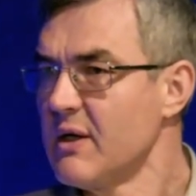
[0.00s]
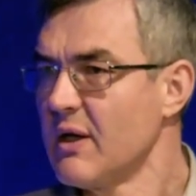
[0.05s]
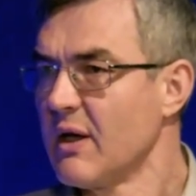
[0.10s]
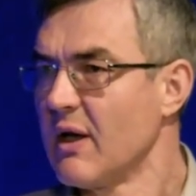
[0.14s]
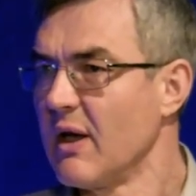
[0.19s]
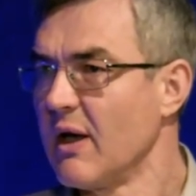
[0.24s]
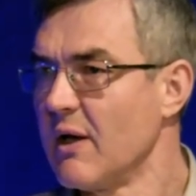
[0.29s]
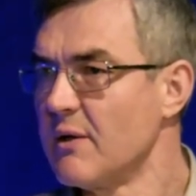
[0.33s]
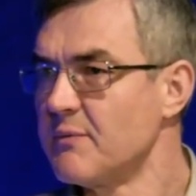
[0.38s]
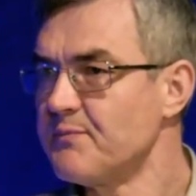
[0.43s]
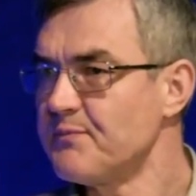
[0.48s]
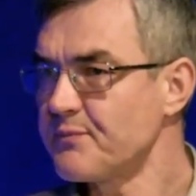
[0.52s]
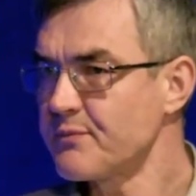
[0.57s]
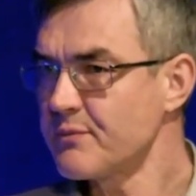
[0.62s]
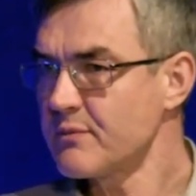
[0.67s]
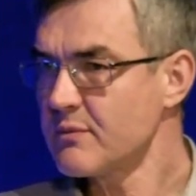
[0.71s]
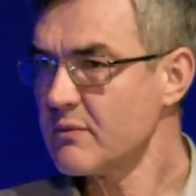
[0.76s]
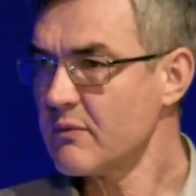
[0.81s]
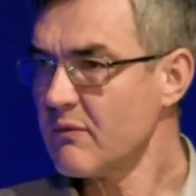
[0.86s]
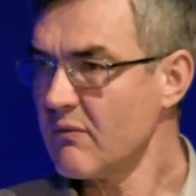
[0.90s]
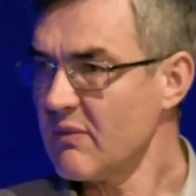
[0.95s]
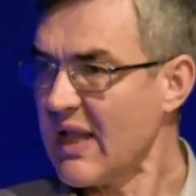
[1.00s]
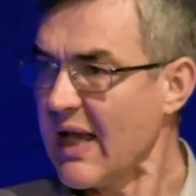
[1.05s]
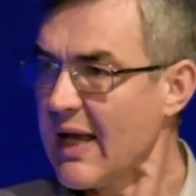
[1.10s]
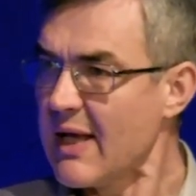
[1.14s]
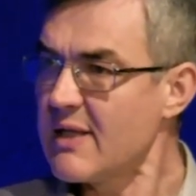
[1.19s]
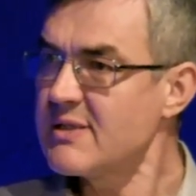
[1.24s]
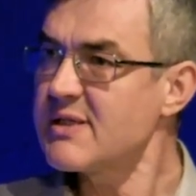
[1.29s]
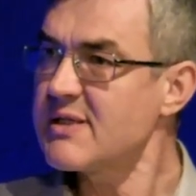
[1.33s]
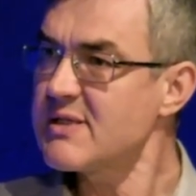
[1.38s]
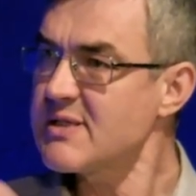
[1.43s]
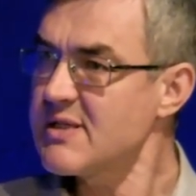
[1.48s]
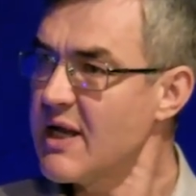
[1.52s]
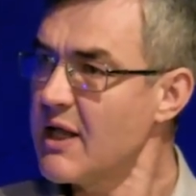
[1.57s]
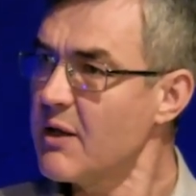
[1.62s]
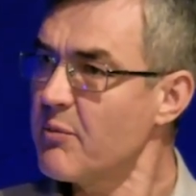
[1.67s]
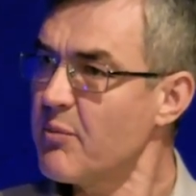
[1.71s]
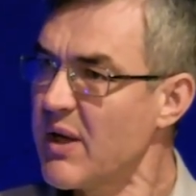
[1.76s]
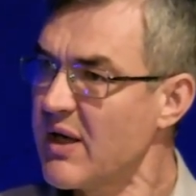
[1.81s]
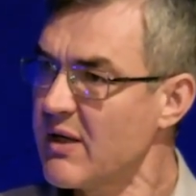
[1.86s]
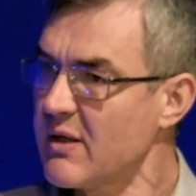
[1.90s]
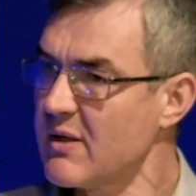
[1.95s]
It's a
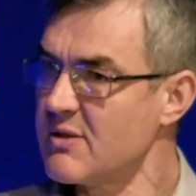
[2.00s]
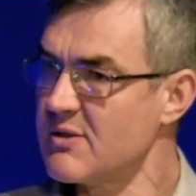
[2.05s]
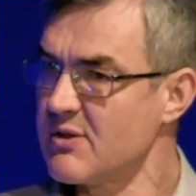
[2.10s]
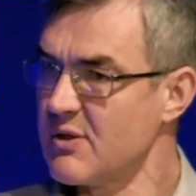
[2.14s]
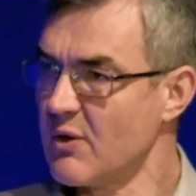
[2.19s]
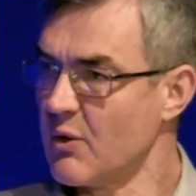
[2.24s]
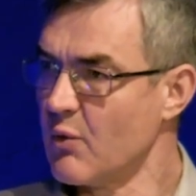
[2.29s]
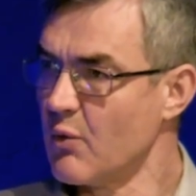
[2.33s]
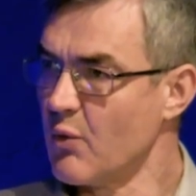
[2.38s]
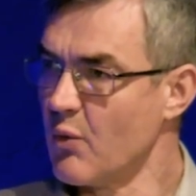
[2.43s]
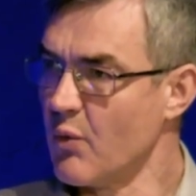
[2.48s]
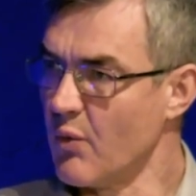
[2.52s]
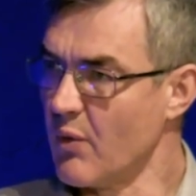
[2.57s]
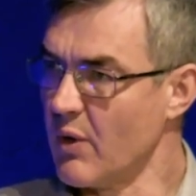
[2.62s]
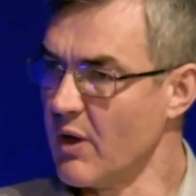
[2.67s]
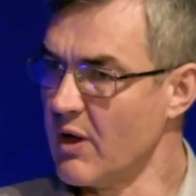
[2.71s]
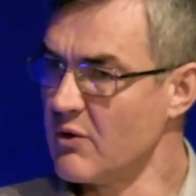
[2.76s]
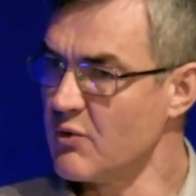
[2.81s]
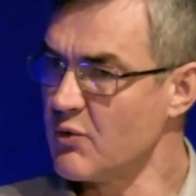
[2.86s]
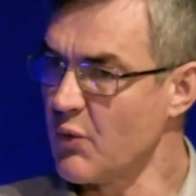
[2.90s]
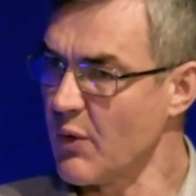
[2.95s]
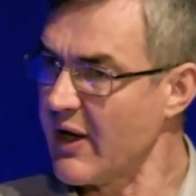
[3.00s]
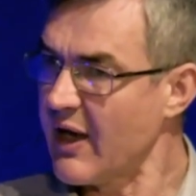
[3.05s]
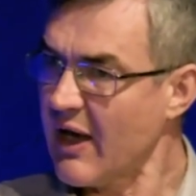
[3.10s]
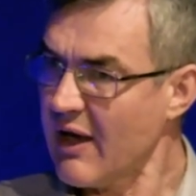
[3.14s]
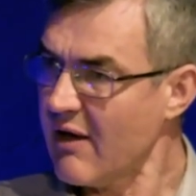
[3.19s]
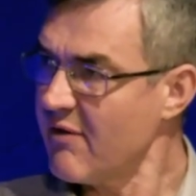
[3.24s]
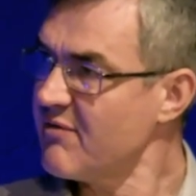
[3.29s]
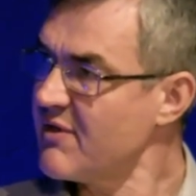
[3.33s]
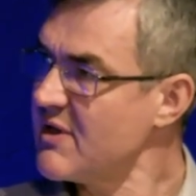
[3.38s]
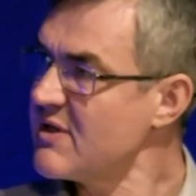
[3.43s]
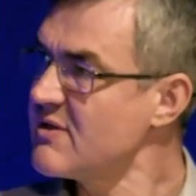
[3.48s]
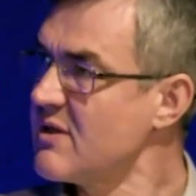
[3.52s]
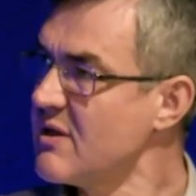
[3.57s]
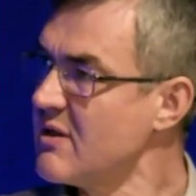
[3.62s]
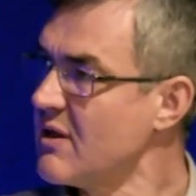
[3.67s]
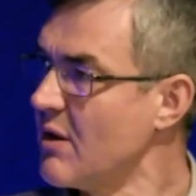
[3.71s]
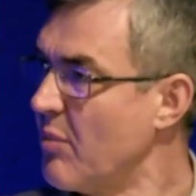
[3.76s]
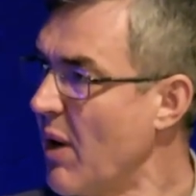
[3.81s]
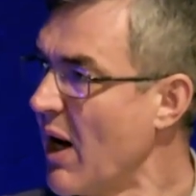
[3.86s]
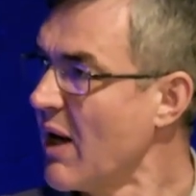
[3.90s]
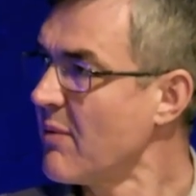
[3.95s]
sneak peek, and we have this in
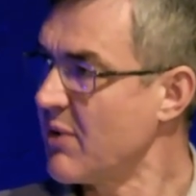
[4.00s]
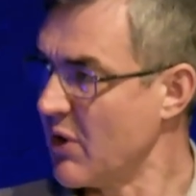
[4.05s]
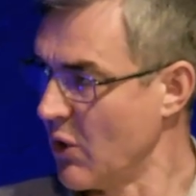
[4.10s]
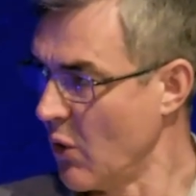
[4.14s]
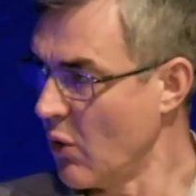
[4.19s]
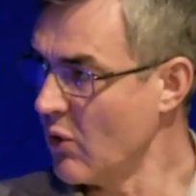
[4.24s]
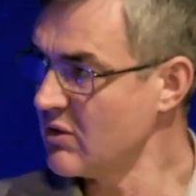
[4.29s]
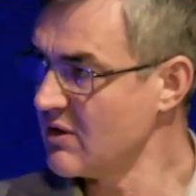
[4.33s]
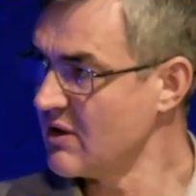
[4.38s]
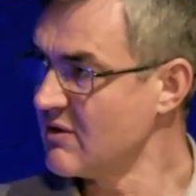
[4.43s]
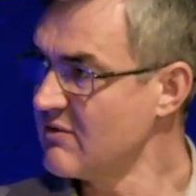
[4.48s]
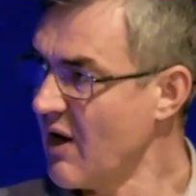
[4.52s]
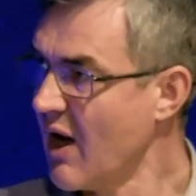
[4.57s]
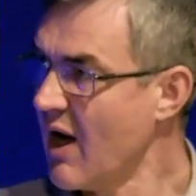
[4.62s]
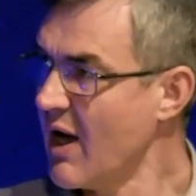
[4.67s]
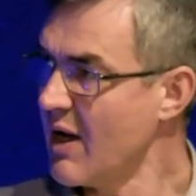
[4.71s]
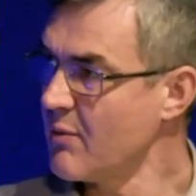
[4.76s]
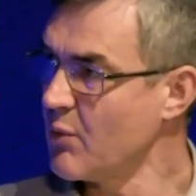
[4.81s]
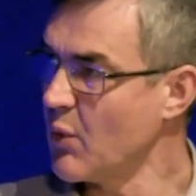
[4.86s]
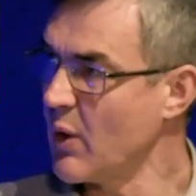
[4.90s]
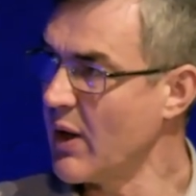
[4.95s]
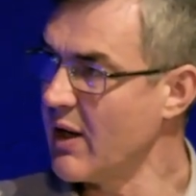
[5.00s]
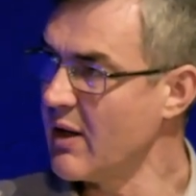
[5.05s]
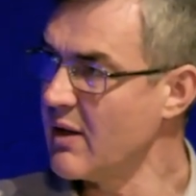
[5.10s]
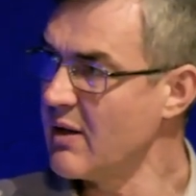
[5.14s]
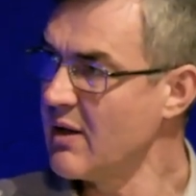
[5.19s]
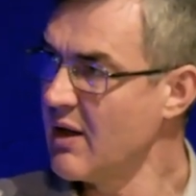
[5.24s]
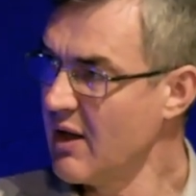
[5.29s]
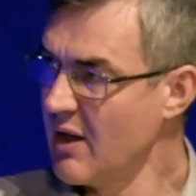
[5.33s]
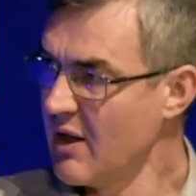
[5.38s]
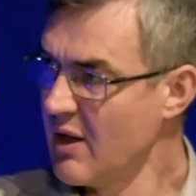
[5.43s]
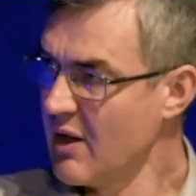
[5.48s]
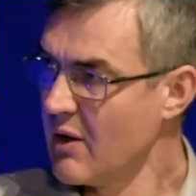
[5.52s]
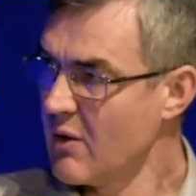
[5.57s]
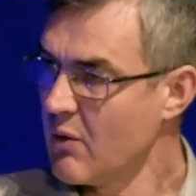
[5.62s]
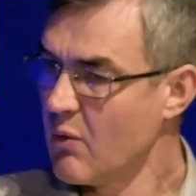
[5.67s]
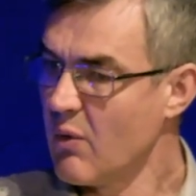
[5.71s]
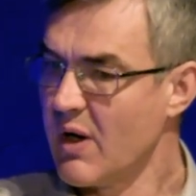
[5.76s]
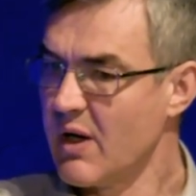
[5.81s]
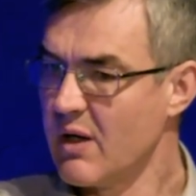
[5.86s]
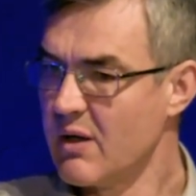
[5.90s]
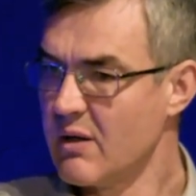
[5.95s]
the Bible all the time when
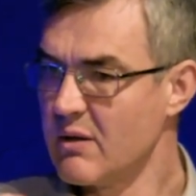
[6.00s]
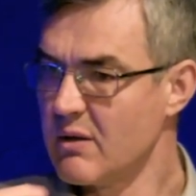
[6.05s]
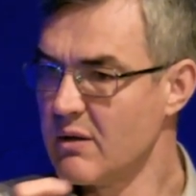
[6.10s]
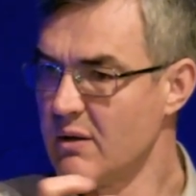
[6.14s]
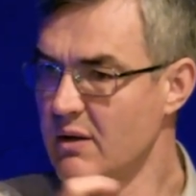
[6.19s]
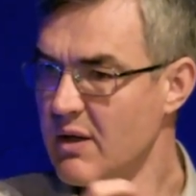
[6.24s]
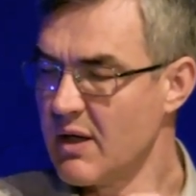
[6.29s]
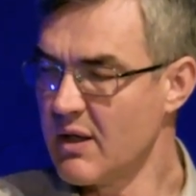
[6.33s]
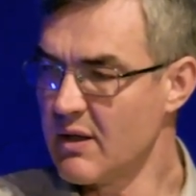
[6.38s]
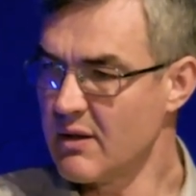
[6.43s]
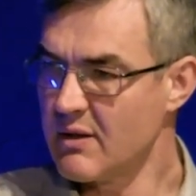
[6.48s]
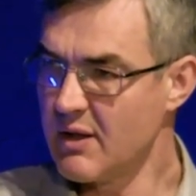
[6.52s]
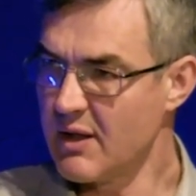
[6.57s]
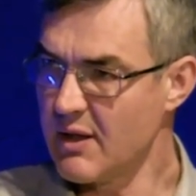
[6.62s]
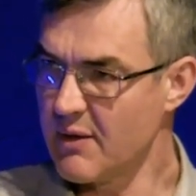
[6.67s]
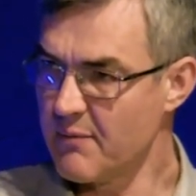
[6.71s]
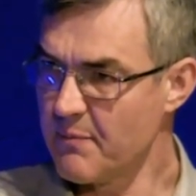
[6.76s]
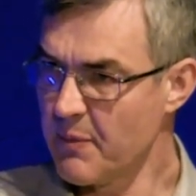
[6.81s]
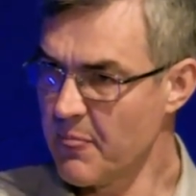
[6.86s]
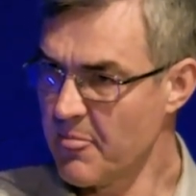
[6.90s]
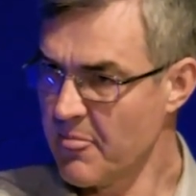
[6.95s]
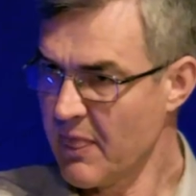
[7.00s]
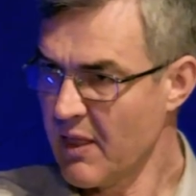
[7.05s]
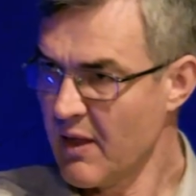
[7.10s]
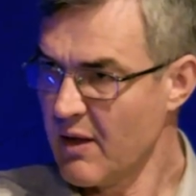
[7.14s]
the